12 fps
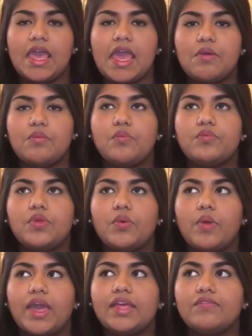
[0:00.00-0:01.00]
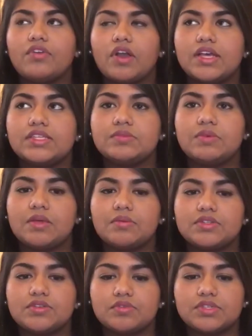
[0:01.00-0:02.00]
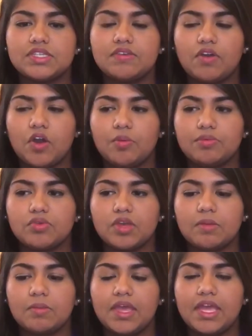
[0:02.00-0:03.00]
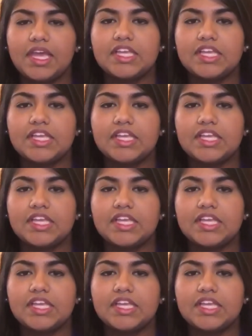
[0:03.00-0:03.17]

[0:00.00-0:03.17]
And the way for us to be able to receive hope through Him